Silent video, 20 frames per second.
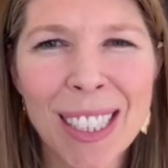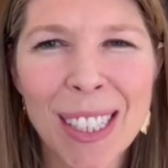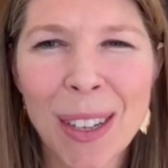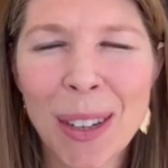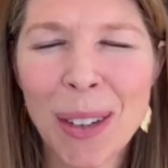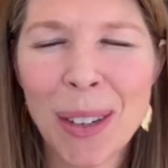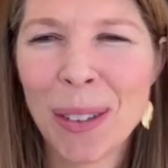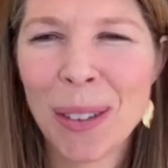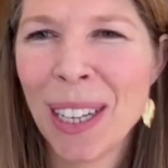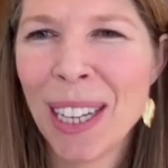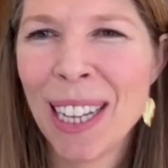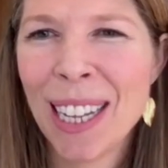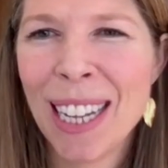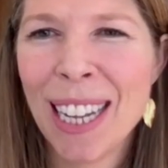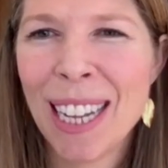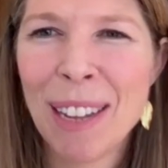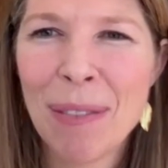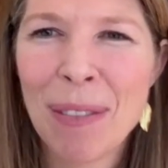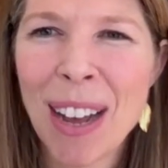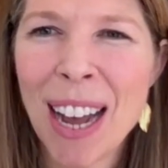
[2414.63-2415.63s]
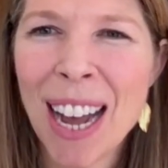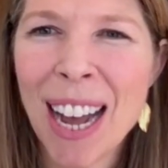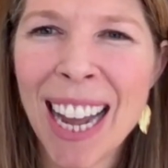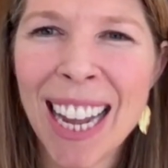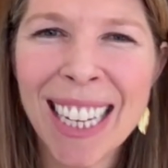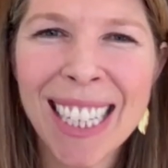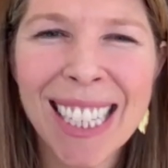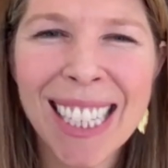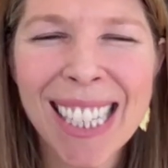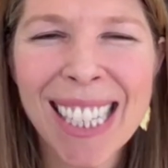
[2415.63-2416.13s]
So if
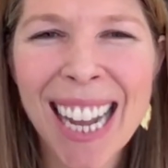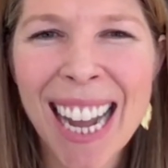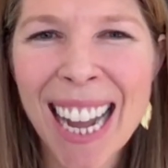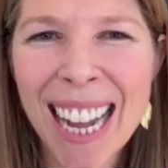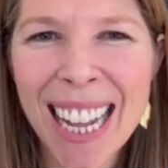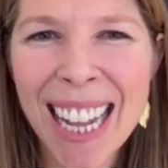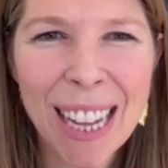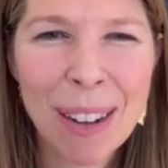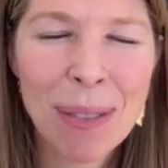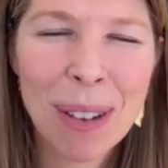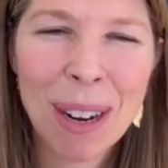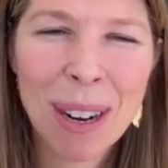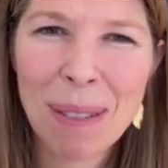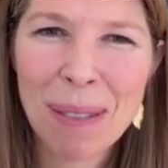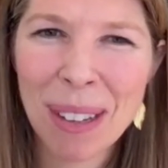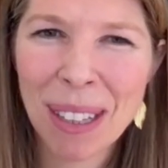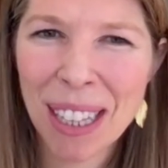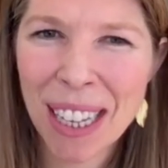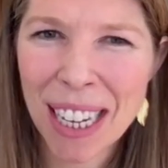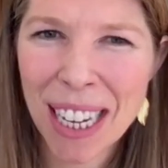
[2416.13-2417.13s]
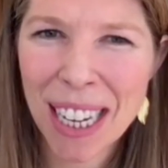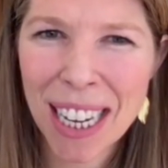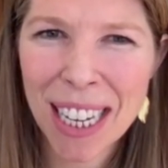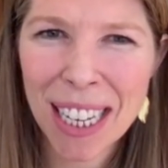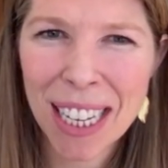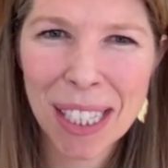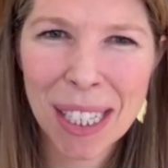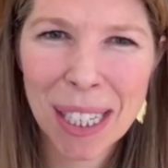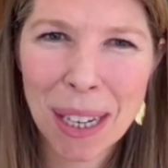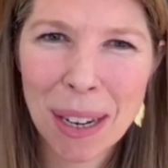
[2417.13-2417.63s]
I decide that what I really need
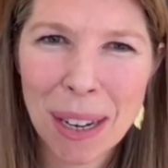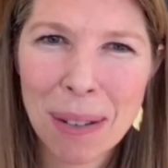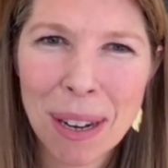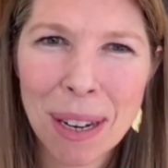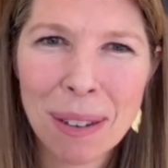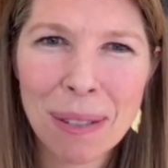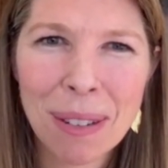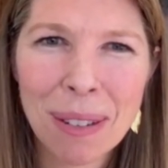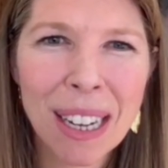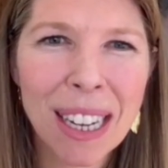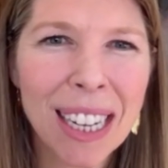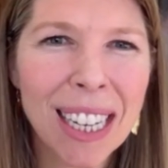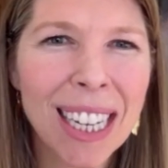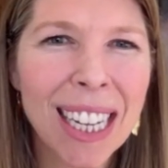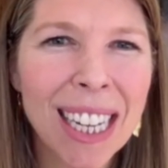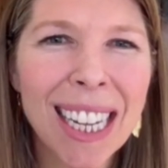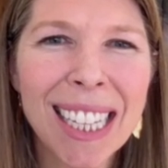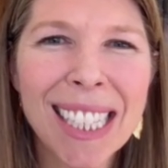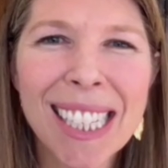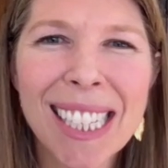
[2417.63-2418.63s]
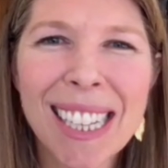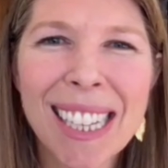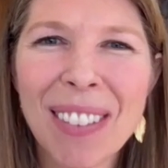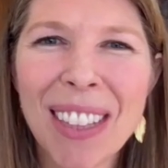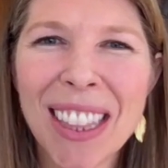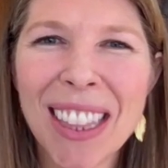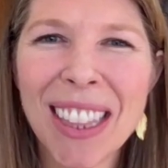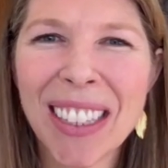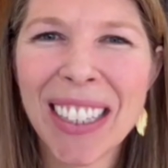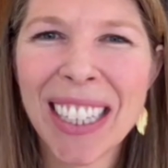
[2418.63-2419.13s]
is to go on a run at
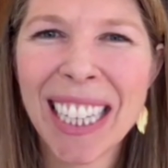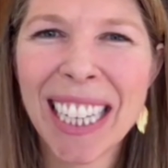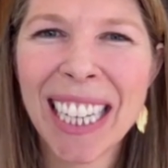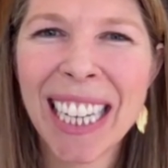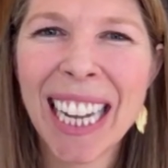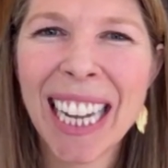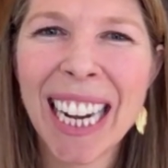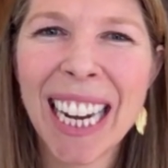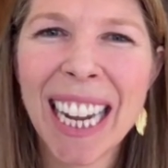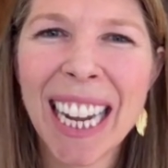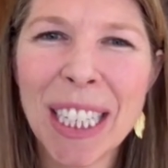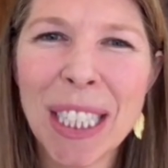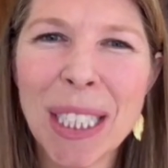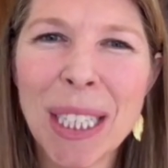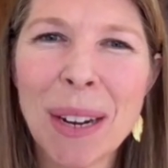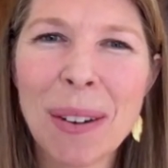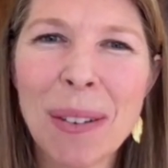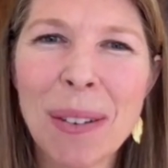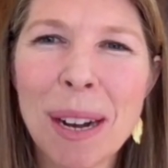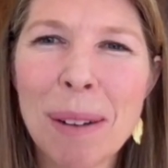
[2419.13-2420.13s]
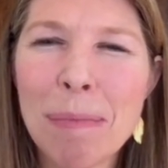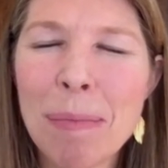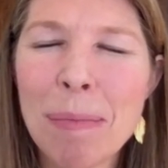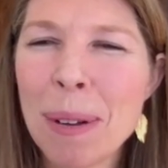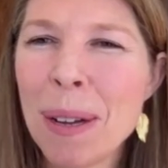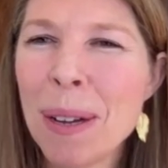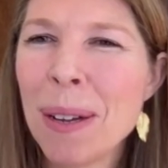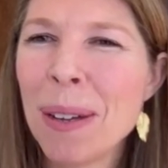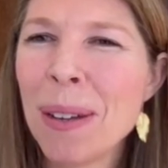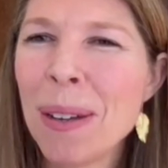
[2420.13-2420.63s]
7:30 and I show up,
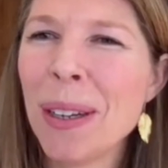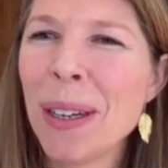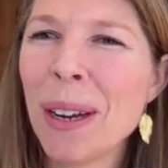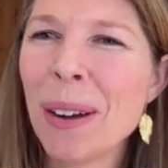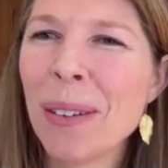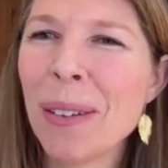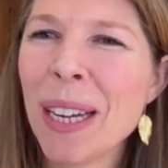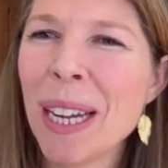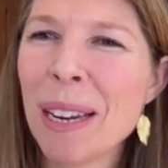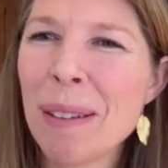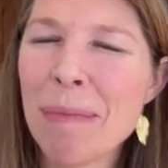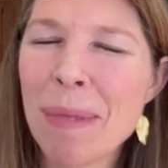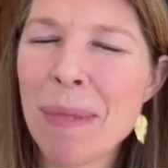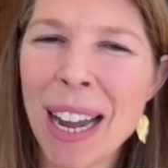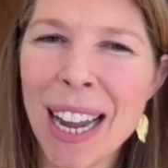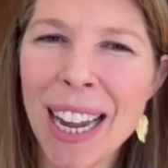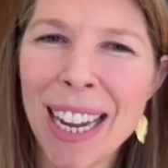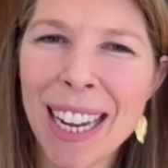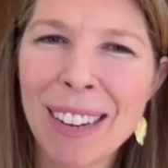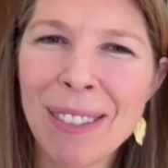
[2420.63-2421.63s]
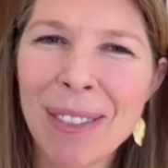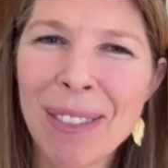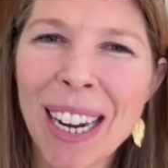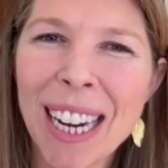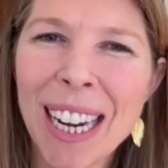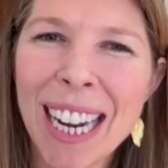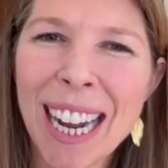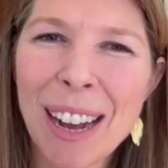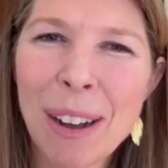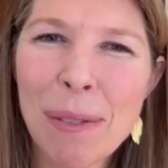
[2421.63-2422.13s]
you know, in my
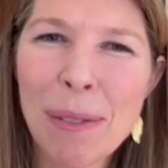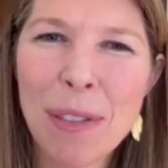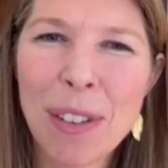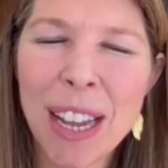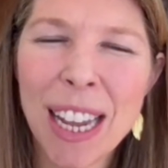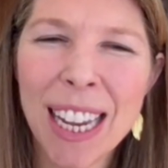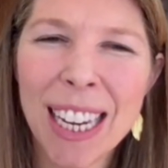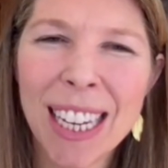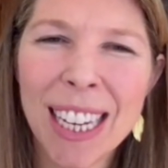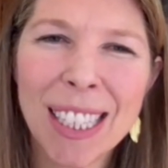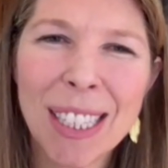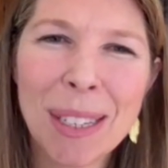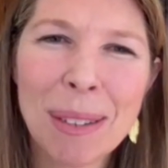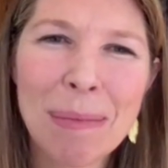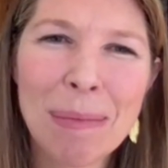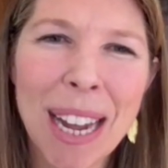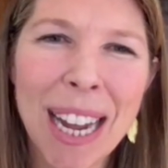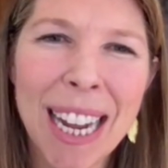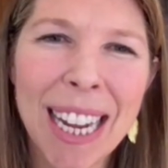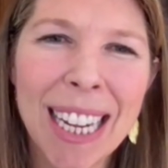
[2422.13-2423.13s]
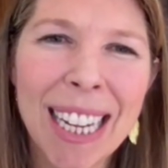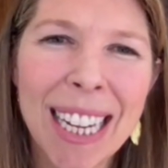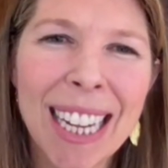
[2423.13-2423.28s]
running outfit to my